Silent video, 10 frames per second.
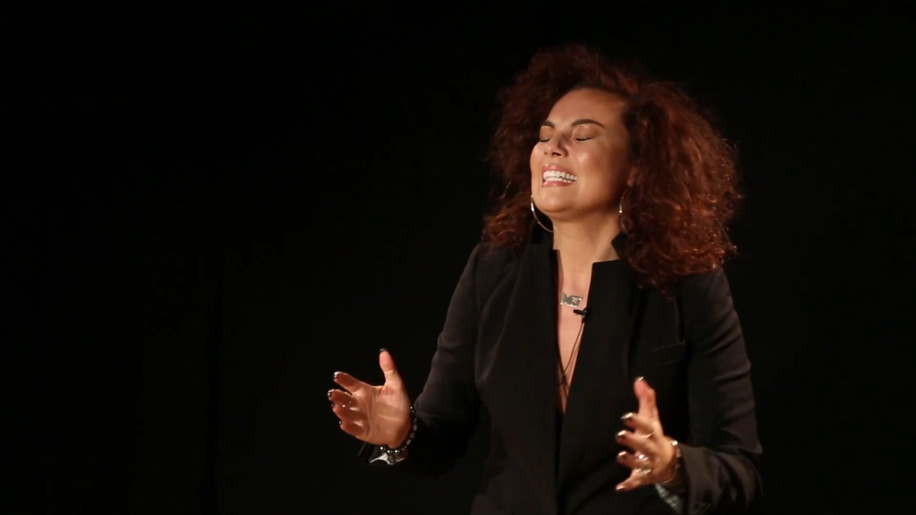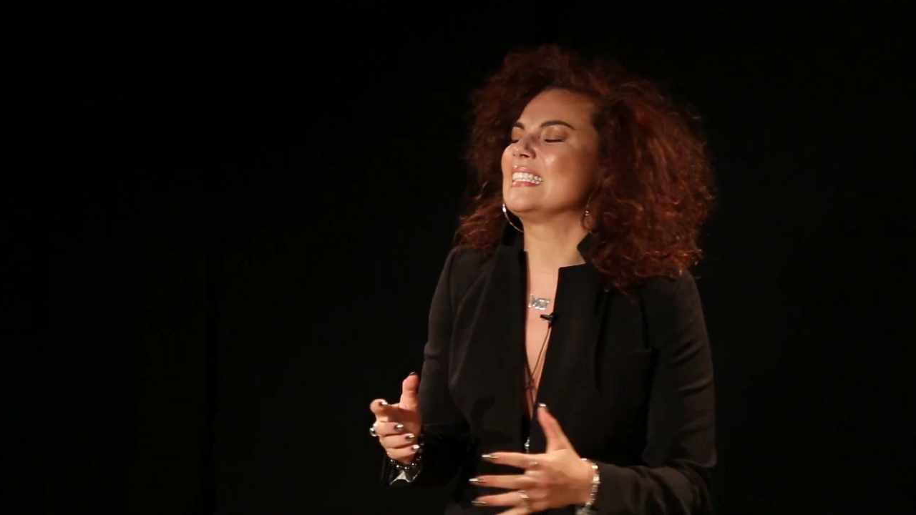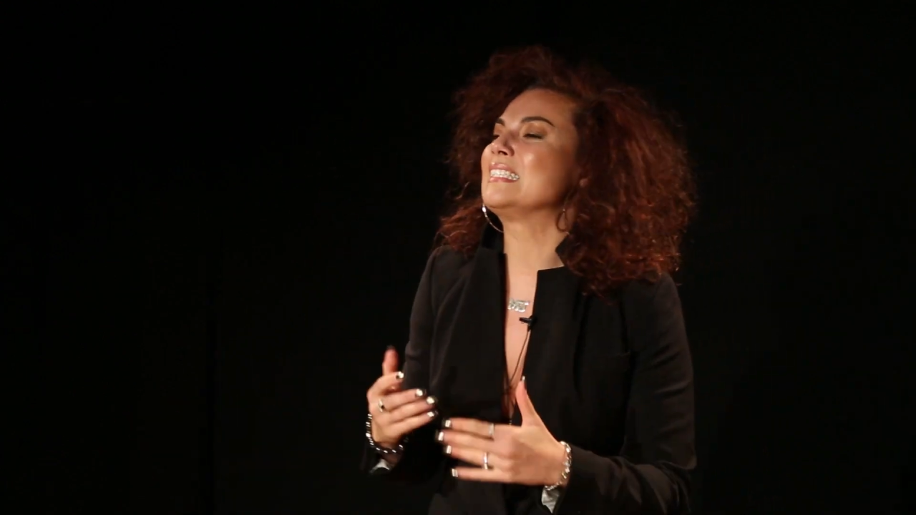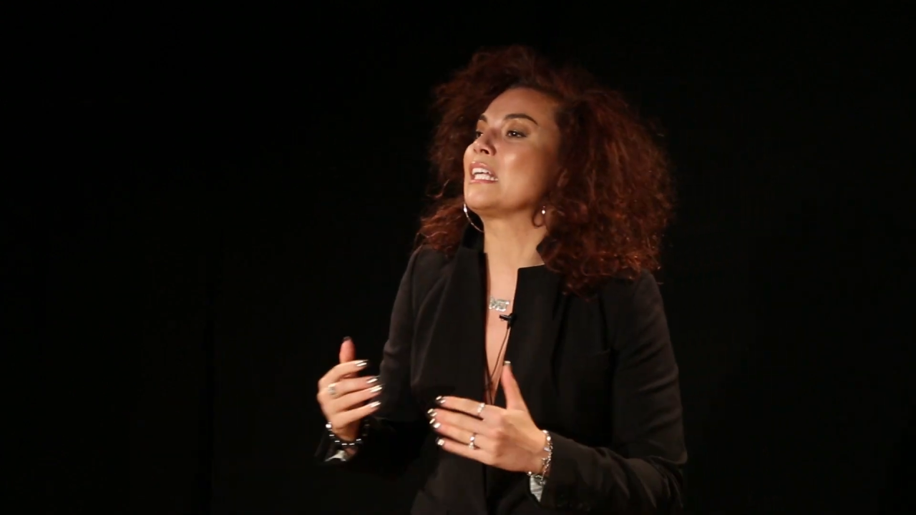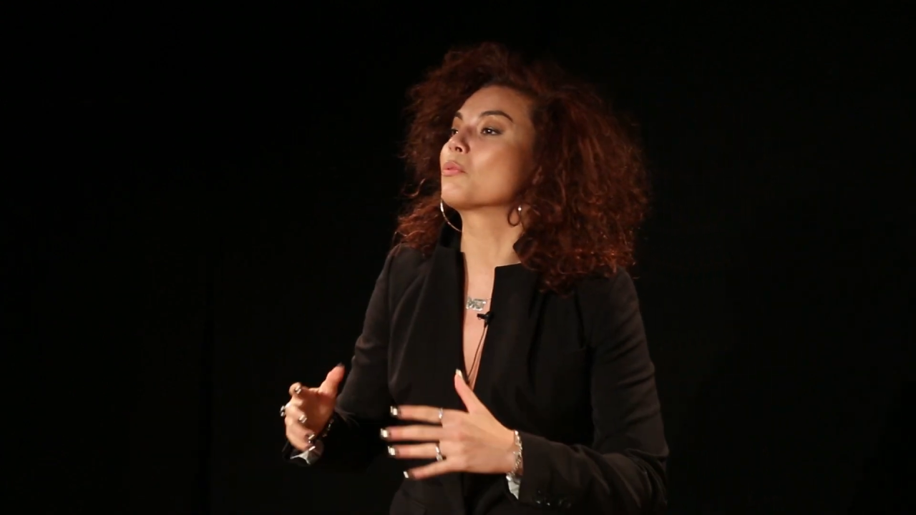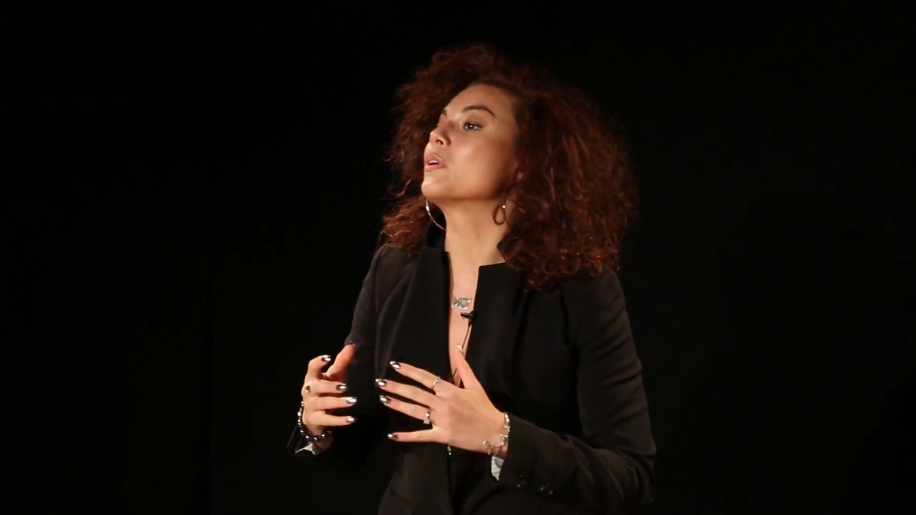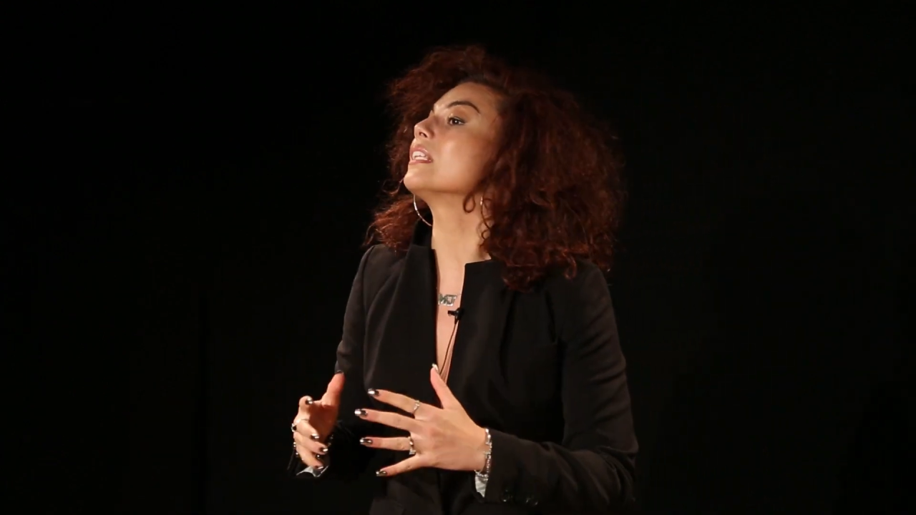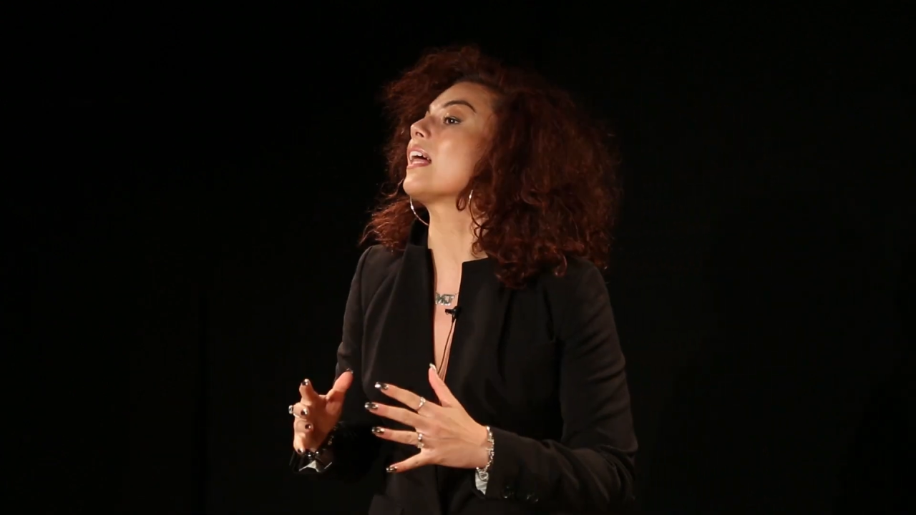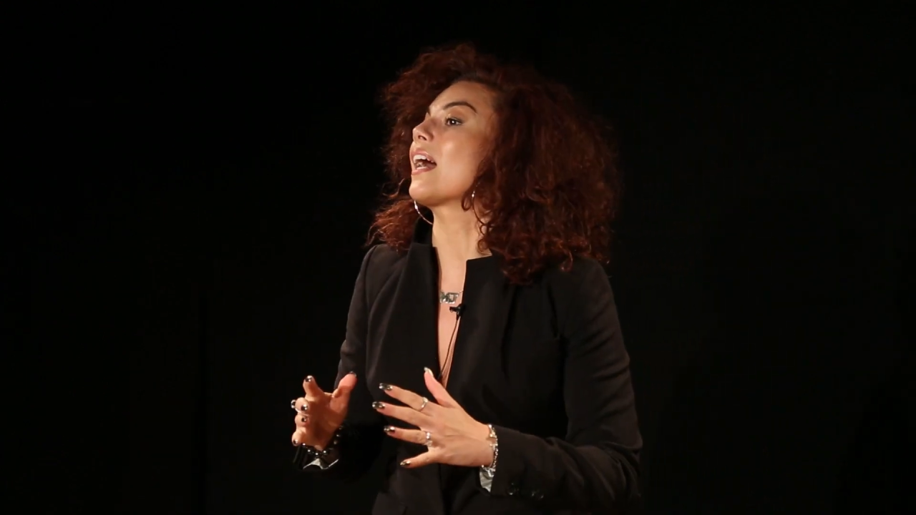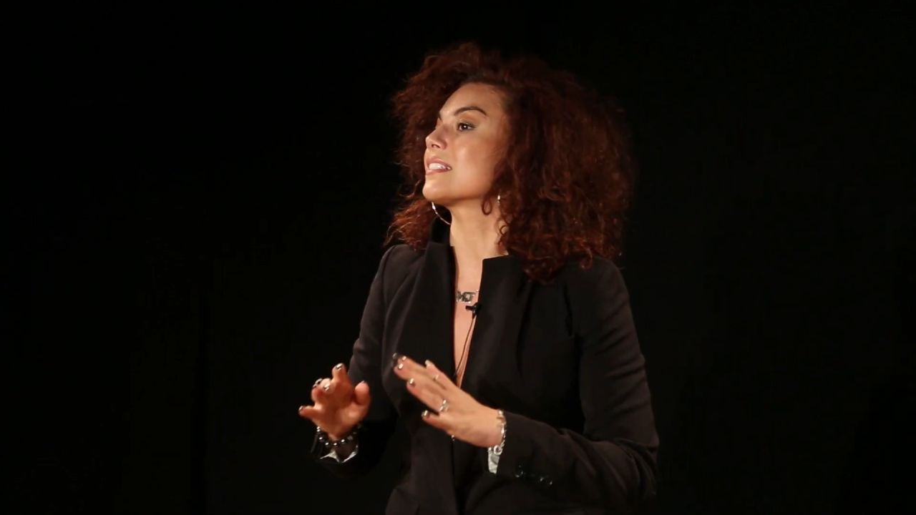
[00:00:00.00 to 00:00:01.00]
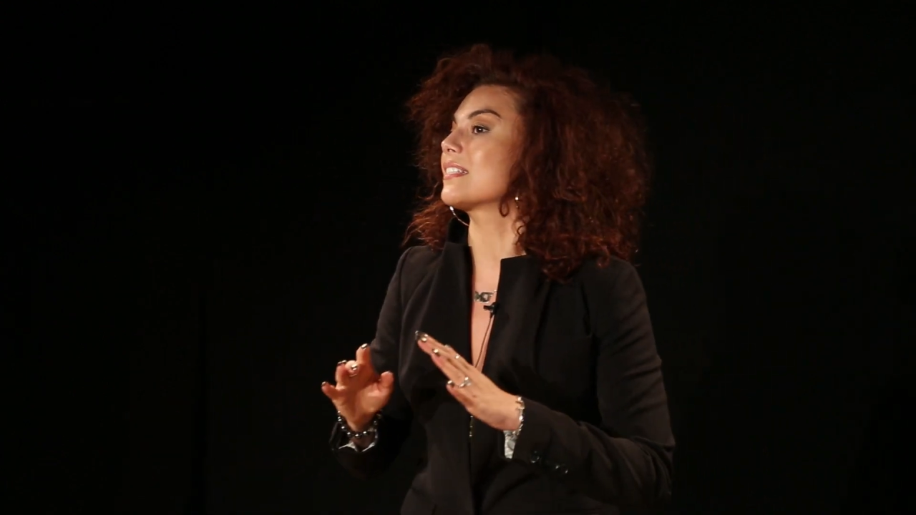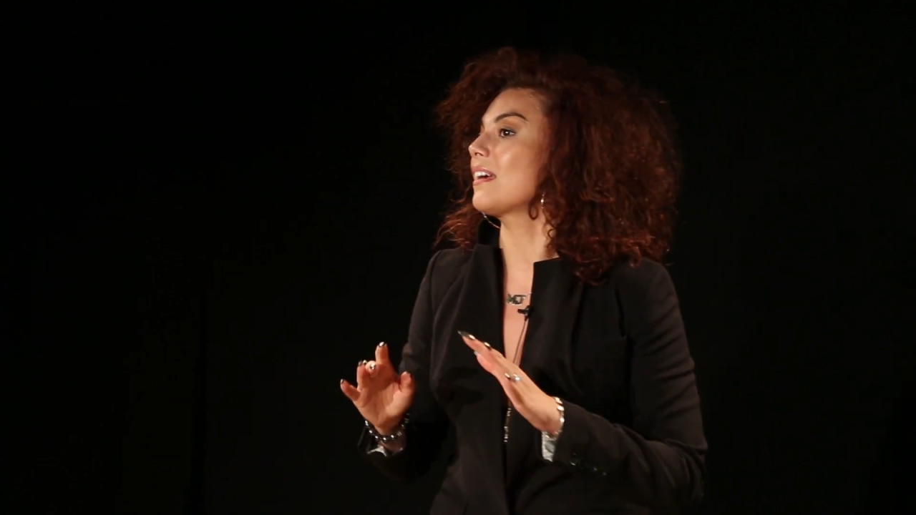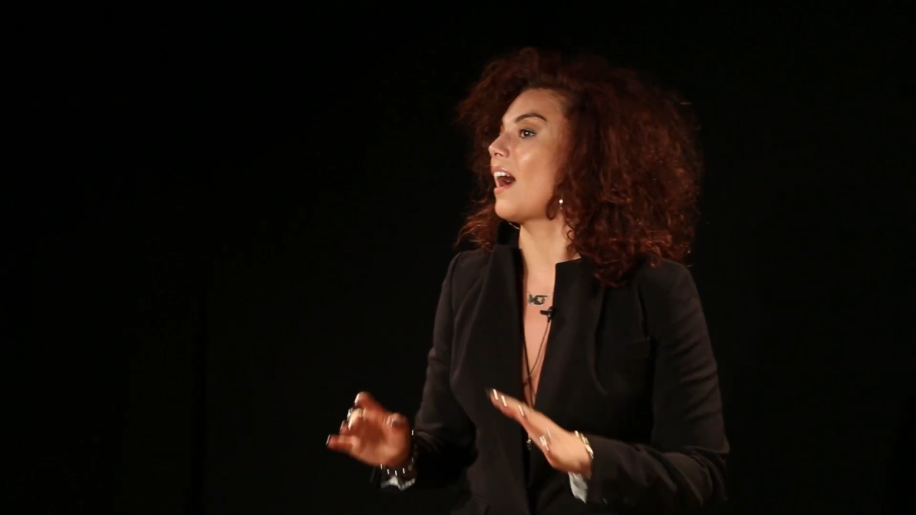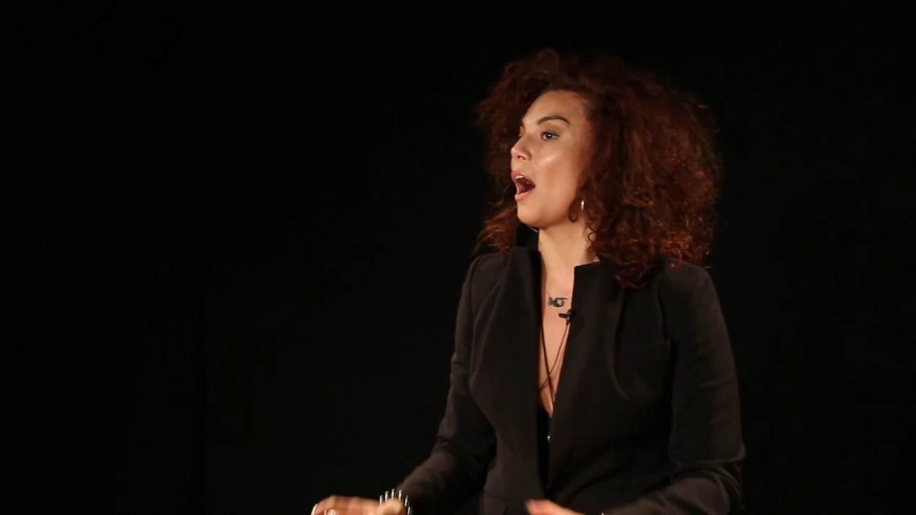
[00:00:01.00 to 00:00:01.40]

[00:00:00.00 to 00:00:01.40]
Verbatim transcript: And then they realized